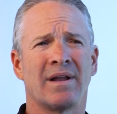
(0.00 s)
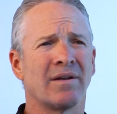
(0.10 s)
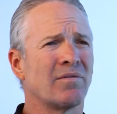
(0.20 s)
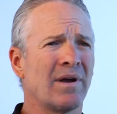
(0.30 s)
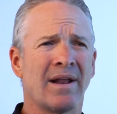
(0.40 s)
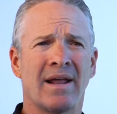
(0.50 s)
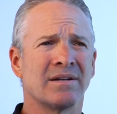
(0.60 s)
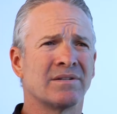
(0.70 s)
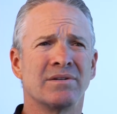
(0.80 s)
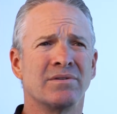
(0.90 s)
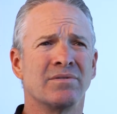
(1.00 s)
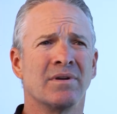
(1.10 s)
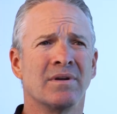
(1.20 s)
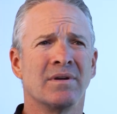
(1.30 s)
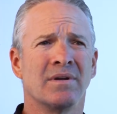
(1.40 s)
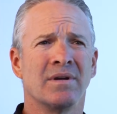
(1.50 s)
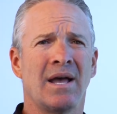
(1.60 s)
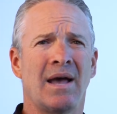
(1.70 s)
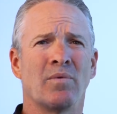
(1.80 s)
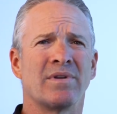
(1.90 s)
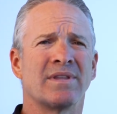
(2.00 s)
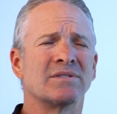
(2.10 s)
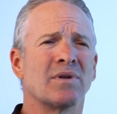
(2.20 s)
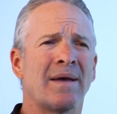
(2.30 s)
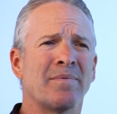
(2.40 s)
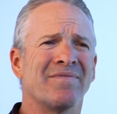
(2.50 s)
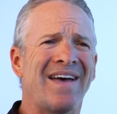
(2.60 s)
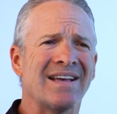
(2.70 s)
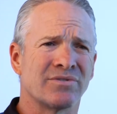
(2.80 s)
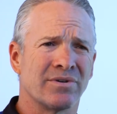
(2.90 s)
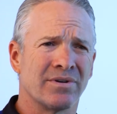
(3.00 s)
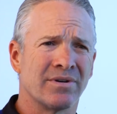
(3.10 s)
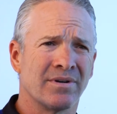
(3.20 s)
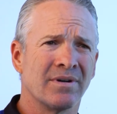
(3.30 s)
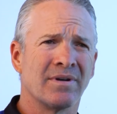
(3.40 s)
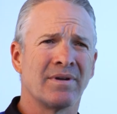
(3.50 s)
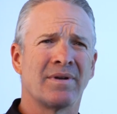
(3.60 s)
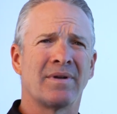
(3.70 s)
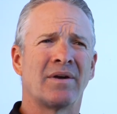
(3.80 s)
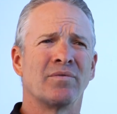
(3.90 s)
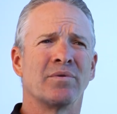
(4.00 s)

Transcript: had a great attitude, I wanted things to happen faster. I'm not a real